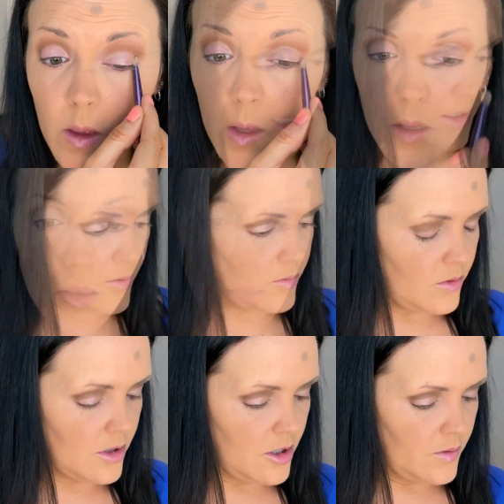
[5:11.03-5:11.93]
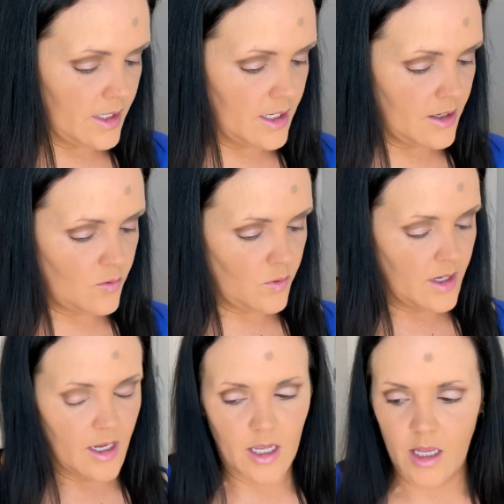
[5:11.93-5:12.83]
And we'll go in
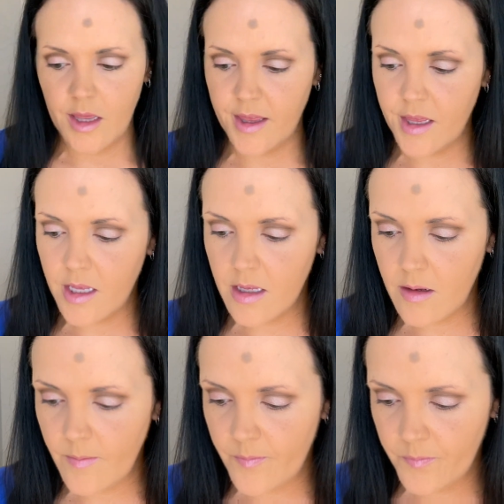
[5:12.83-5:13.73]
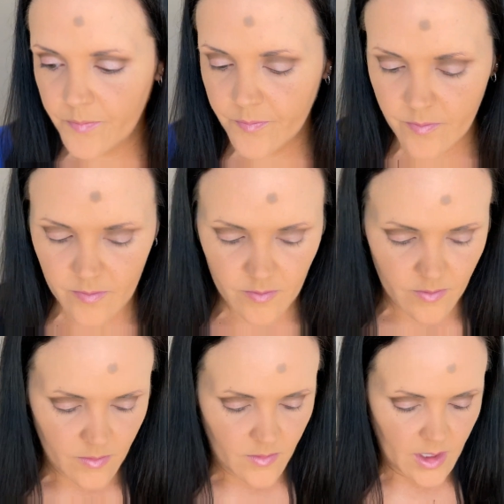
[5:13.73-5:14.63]
with,
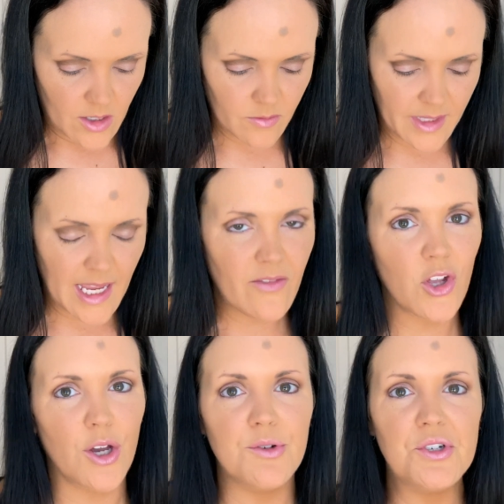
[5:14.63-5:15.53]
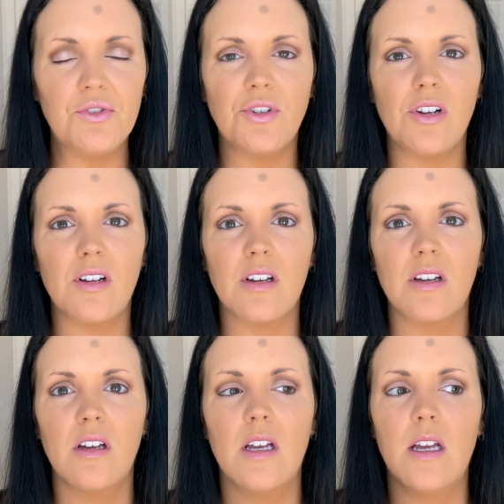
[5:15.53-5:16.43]
I don't really have a go-to look
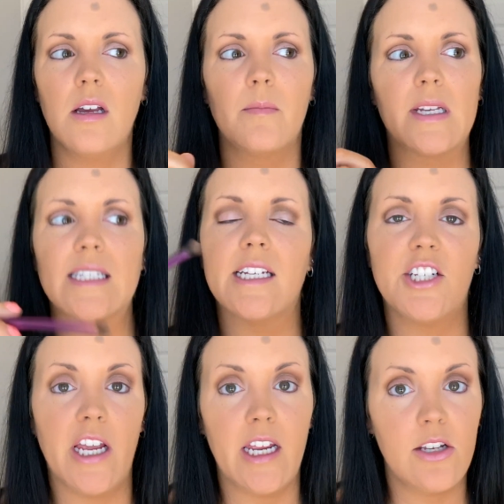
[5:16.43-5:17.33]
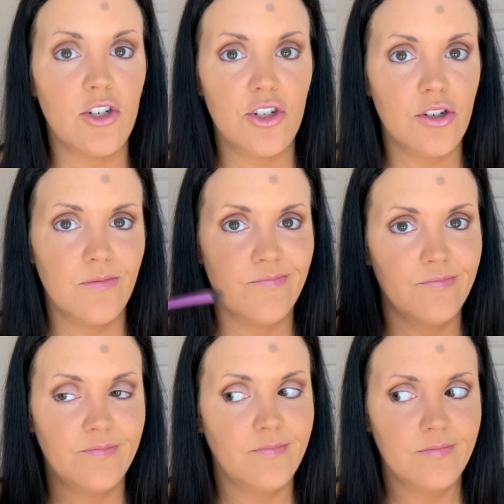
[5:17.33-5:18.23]
because I change
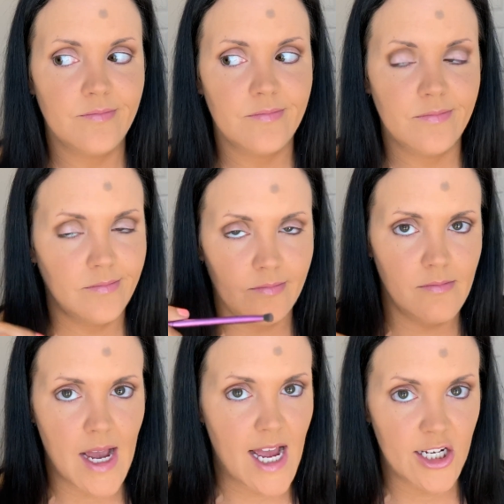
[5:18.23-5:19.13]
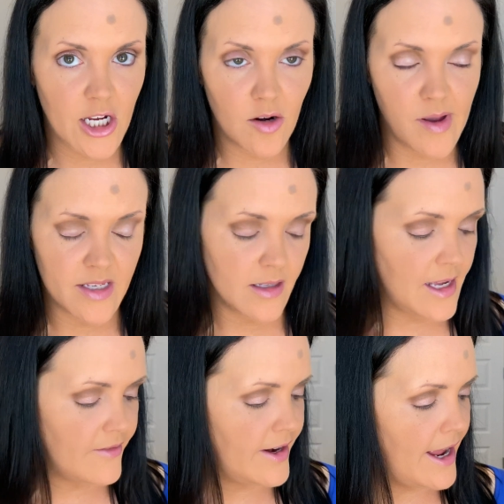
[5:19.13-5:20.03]
my eyeshadow basically
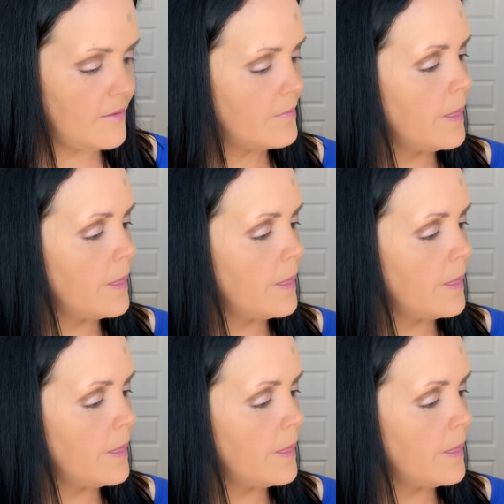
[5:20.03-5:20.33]
every day.